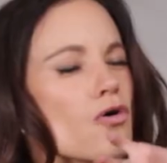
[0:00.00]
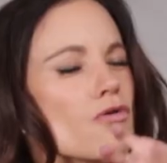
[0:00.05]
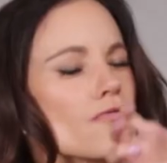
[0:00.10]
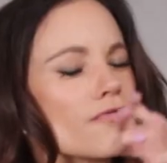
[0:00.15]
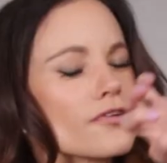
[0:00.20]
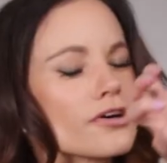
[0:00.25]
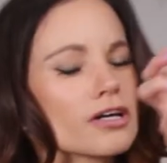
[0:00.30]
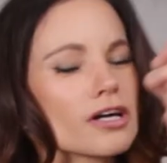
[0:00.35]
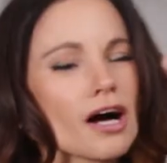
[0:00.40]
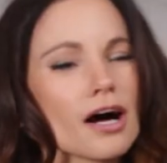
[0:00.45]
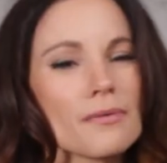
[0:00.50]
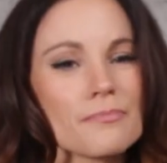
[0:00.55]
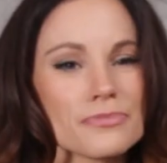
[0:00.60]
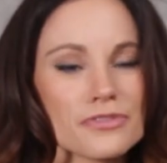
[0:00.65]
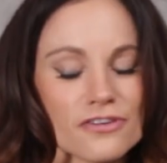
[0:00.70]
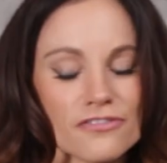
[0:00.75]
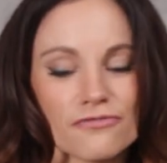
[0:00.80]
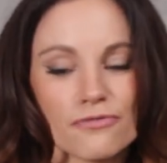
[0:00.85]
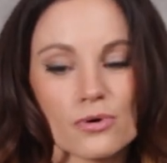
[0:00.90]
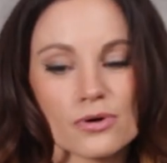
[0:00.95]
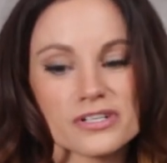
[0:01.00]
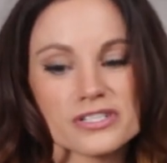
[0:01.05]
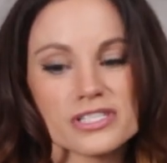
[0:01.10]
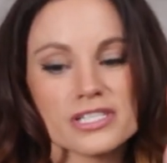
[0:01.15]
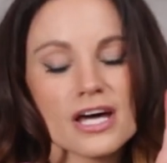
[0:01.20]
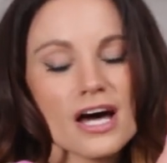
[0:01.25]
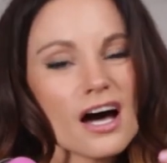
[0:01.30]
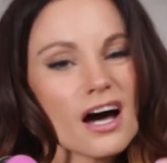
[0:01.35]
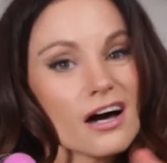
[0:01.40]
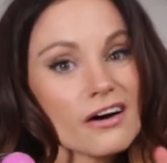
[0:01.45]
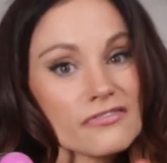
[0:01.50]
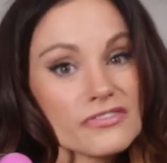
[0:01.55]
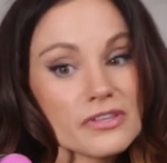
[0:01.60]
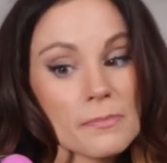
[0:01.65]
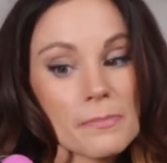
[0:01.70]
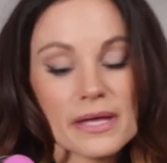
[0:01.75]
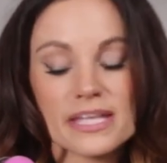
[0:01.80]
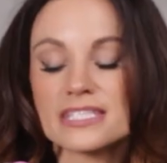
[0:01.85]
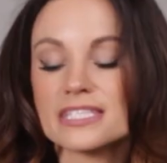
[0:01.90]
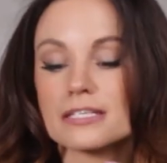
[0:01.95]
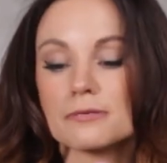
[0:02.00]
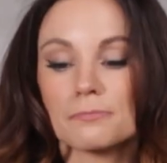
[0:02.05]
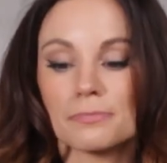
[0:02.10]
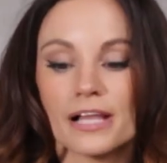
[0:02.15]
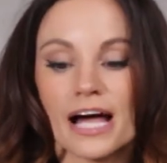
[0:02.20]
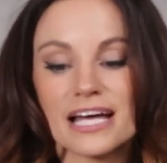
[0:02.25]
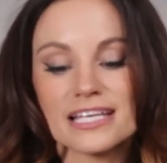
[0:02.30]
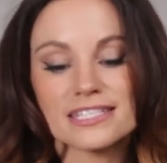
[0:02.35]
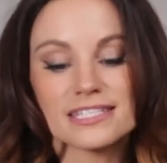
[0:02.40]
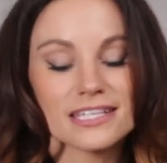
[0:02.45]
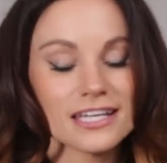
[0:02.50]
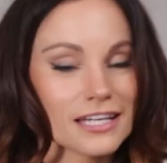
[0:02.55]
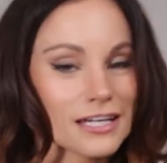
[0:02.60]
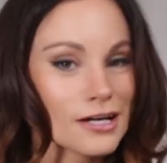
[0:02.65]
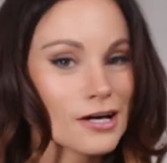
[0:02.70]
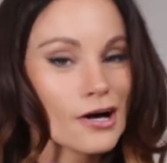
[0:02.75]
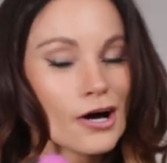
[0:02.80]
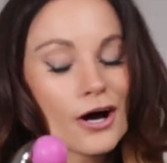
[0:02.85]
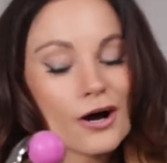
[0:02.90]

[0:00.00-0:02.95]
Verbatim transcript: overcome the force of the bented plastic.